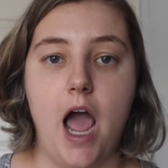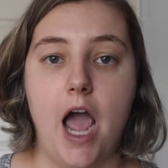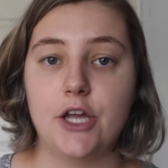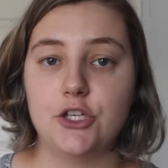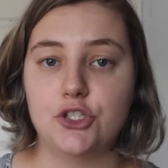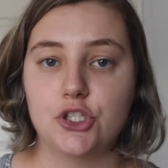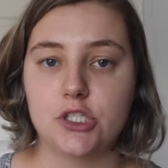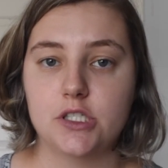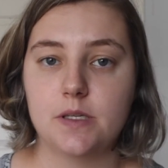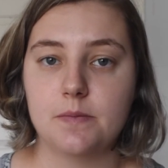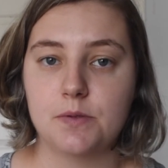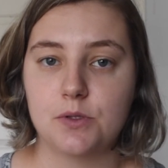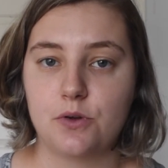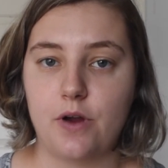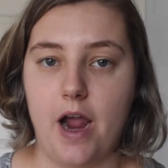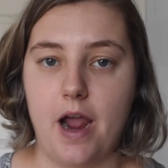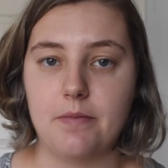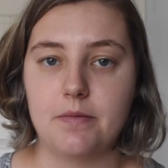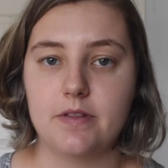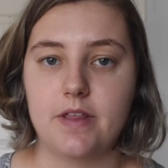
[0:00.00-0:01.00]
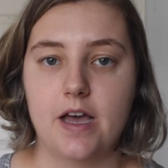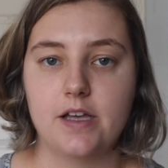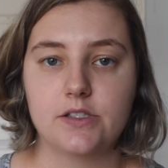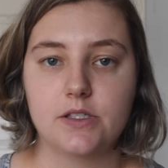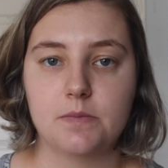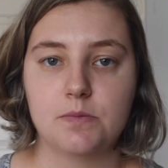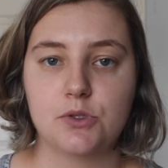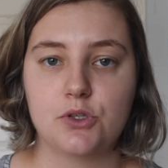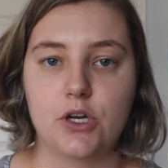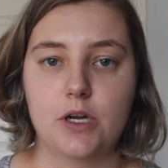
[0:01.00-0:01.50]
I just subscribed to that
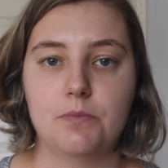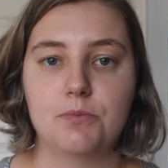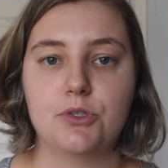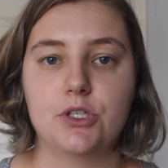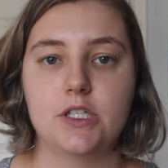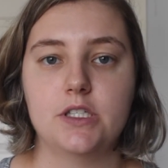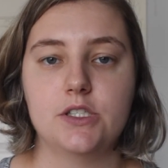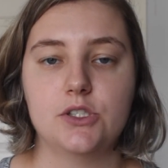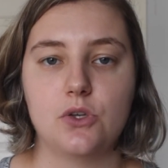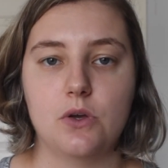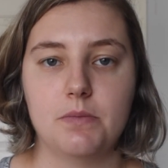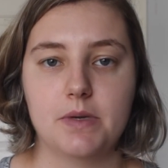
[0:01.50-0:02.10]
subscription, so I'm